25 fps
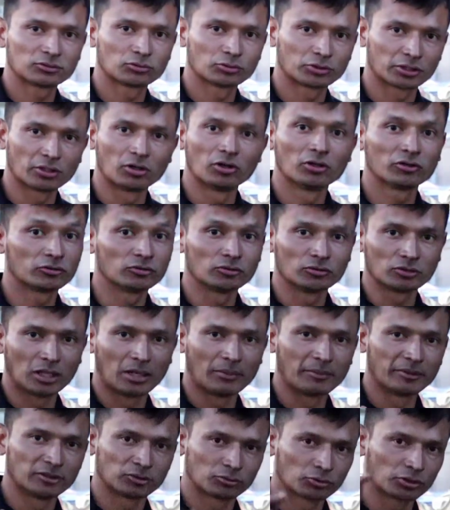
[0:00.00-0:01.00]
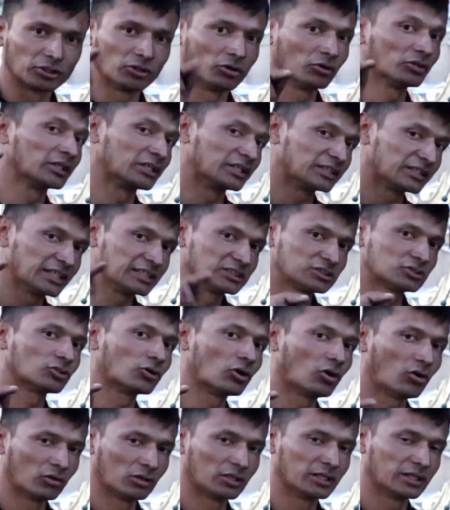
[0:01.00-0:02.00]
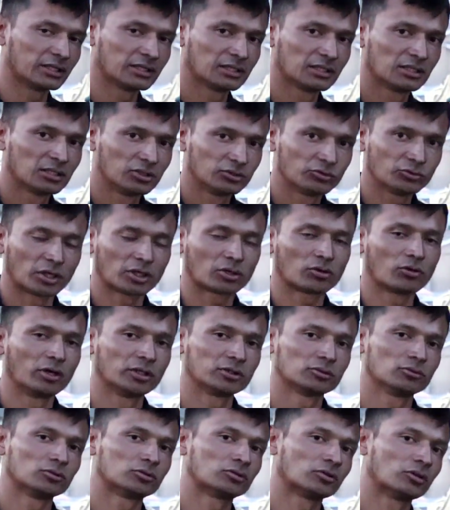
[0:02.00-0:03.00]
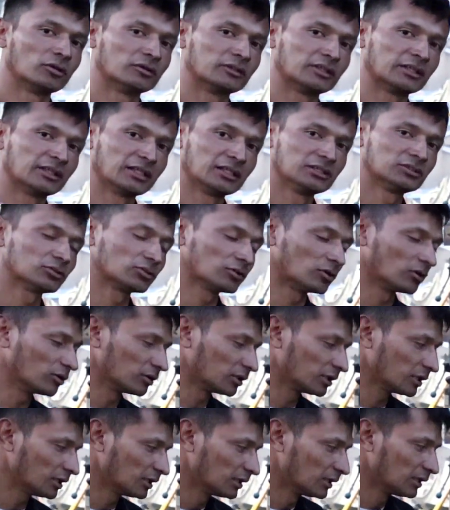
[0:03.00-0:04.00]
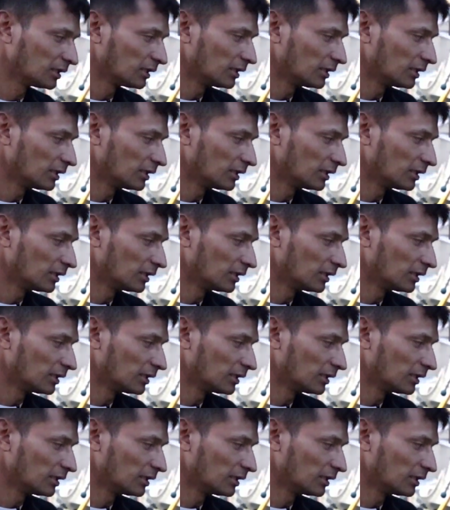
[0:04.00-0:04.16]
turning on the ignition only, you are going to turn on the ignition only,